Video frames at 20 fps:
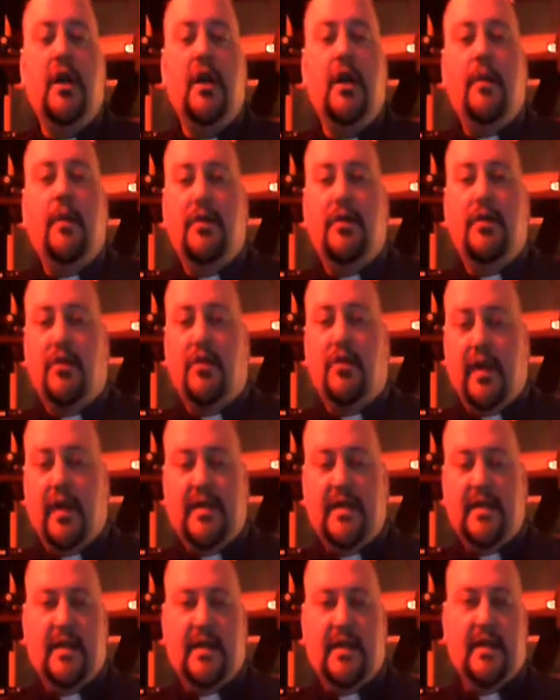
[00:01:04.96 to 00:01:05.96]
but you can
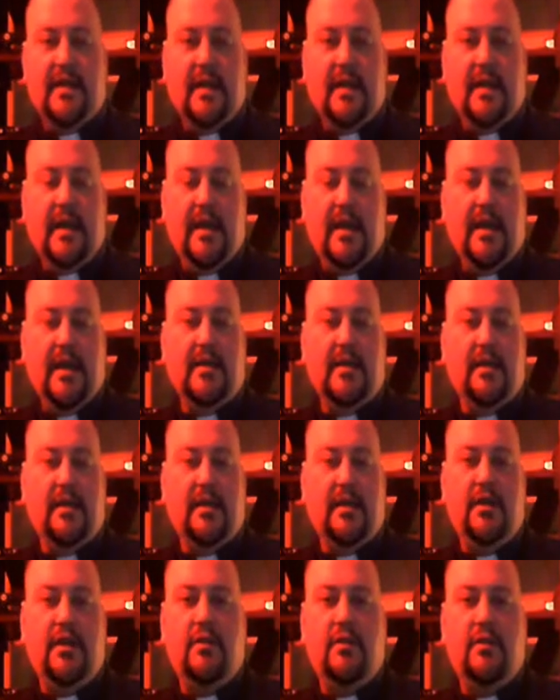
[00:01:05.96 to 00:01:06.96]

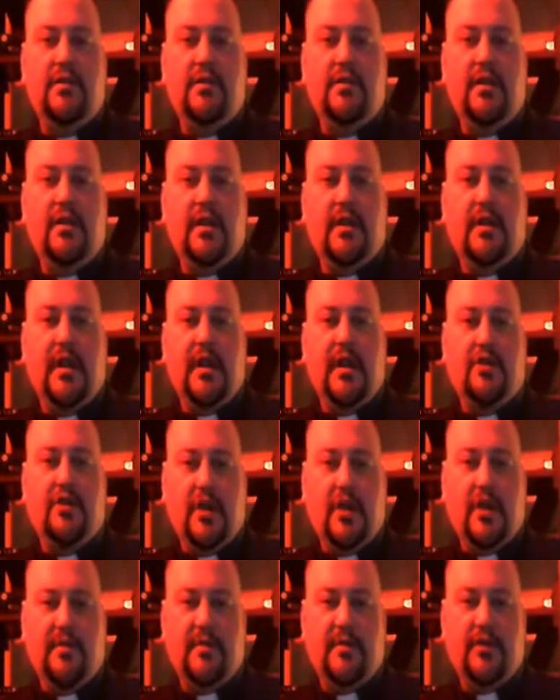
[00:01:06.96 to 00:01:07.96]
easily use the King
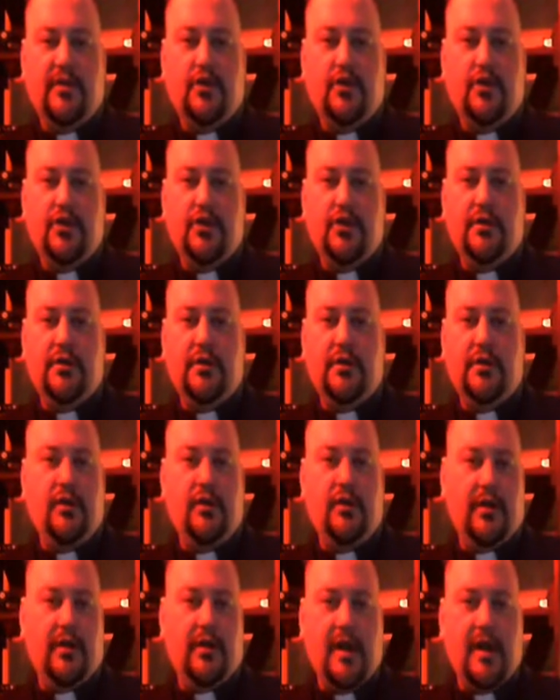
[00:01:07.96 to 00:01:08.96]
James Version,
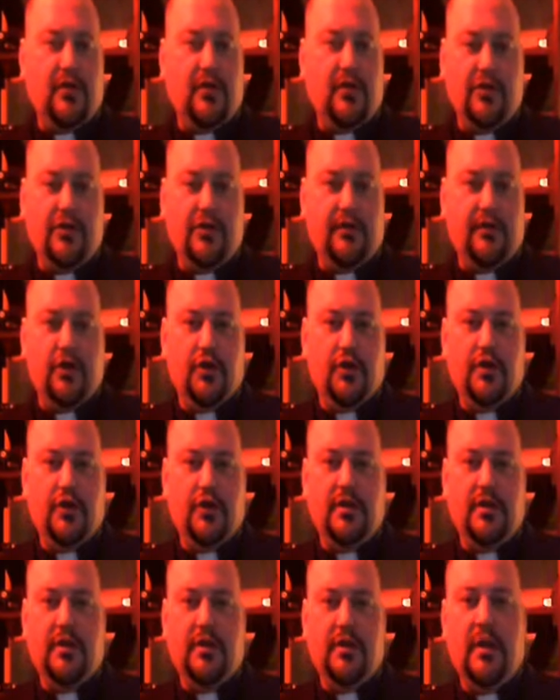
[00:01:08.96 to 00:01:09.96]
New International
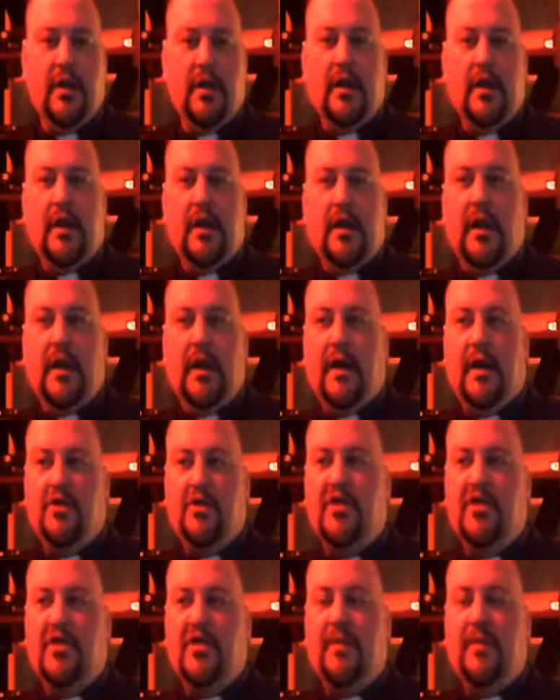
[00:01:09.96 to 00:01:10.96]
Version,
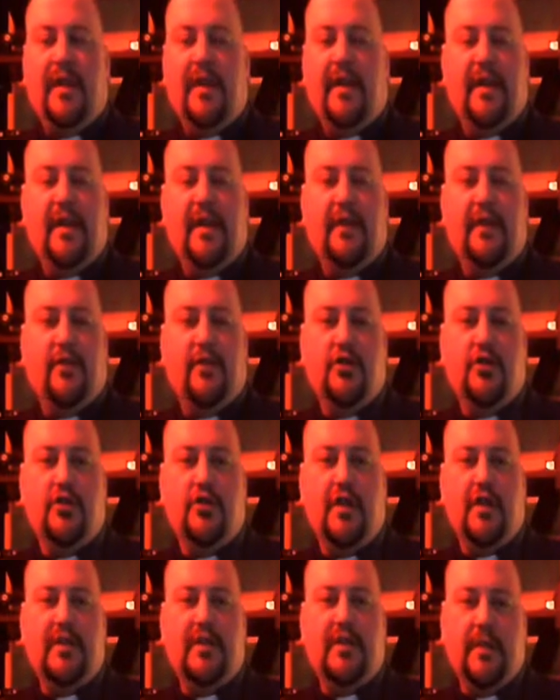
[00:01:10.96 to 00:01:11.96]
just about any
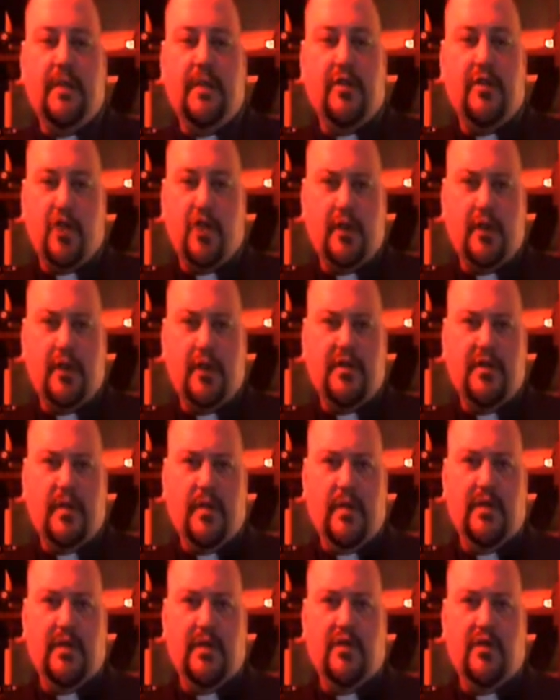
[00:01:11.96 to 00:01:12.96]
version except the Jehovah's
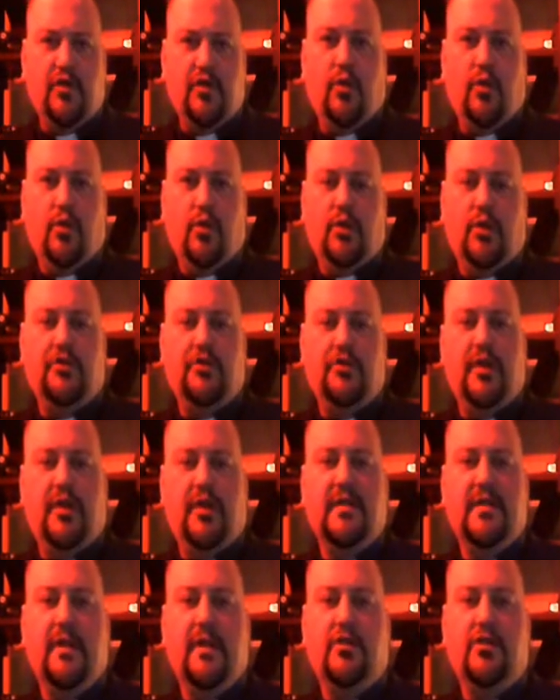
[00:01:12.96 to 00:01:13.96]
Witness New World
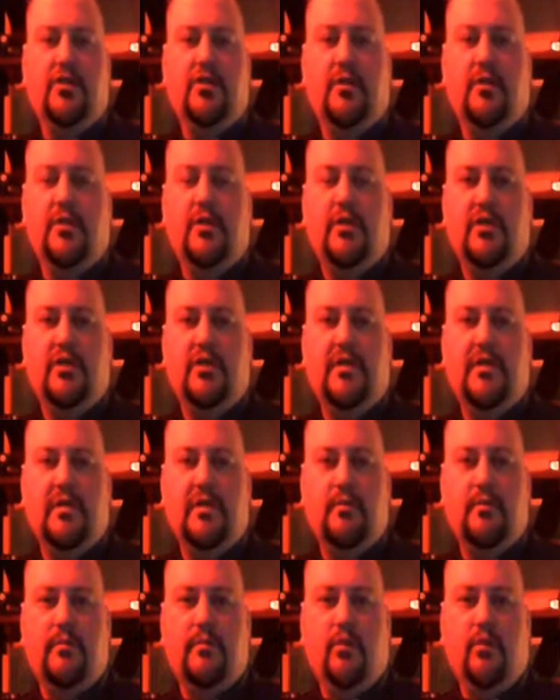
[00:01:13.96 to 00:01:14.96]
Translation, which
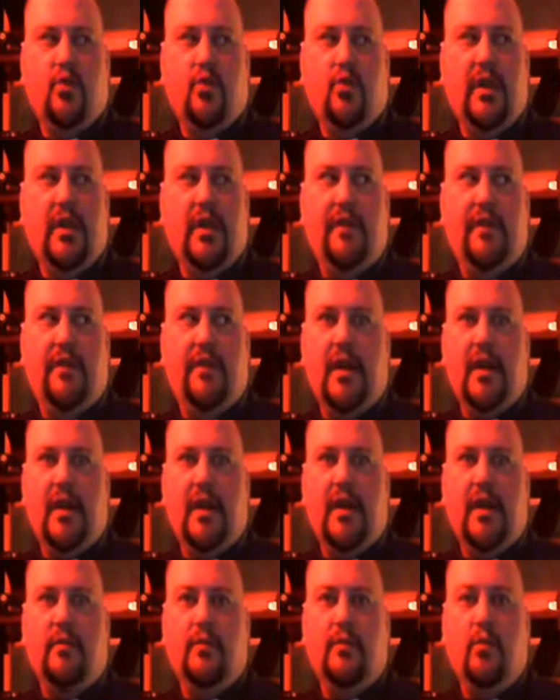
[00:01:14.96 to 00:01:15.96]
is really
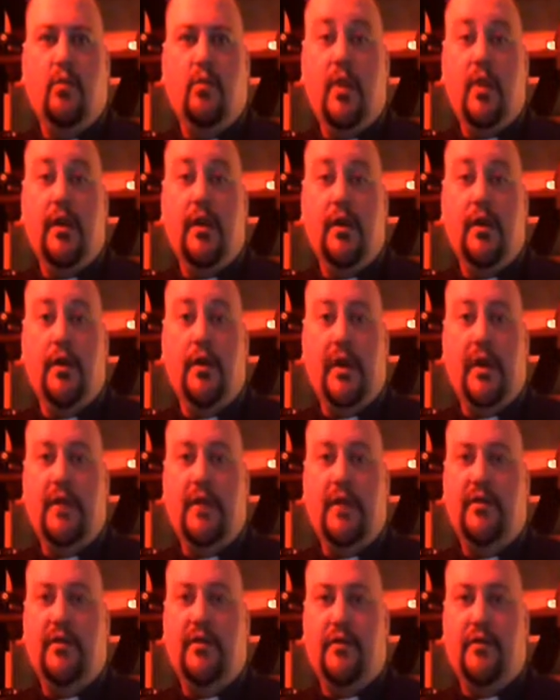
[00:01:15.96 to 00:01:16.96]
fucking weird
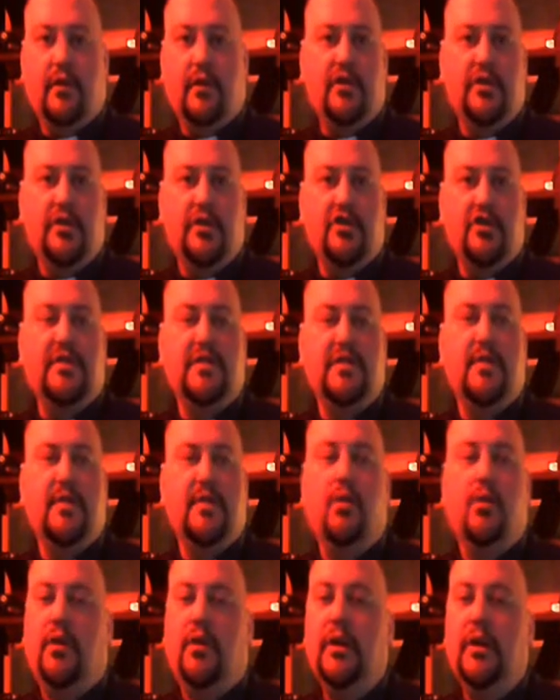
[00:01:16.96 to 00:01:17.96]
even for Christians,
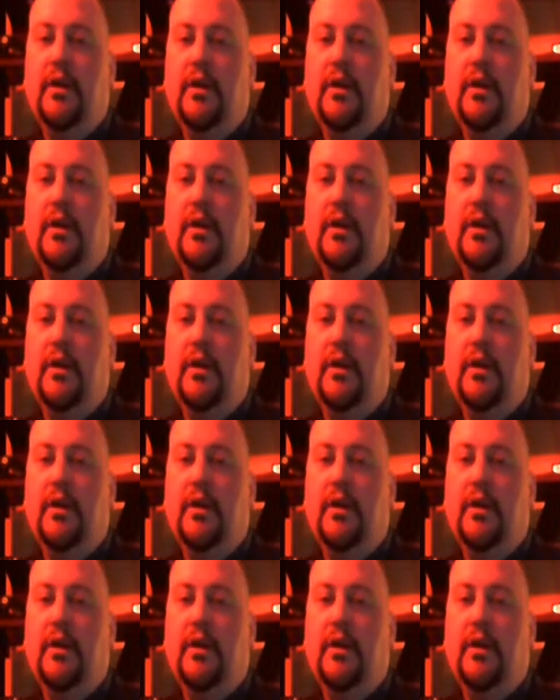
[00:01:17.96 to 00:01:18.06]
and we'll